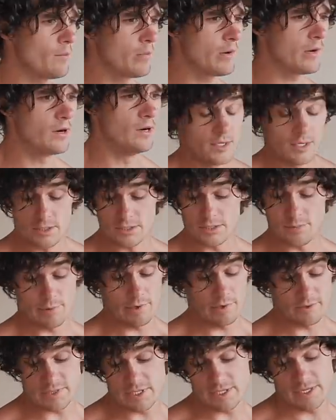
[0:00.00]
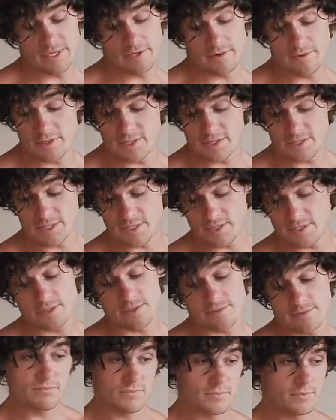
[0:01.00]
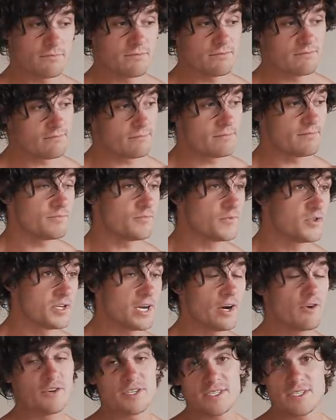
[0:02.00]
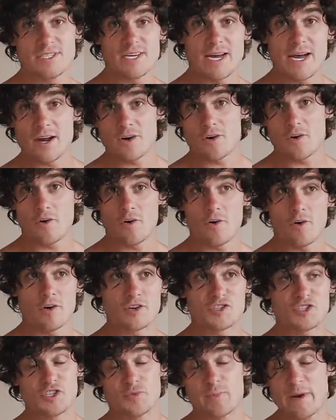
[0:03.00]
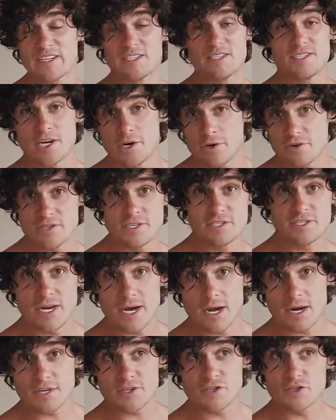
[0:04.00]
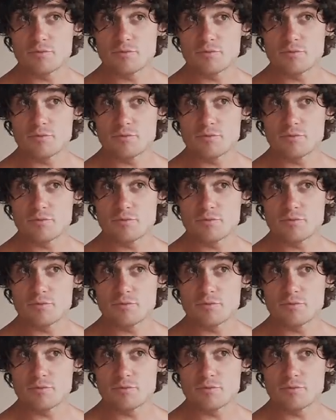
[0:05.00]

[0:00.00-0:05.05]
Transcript: But supposedly there is terrorist attack or a suspected terrorist attack.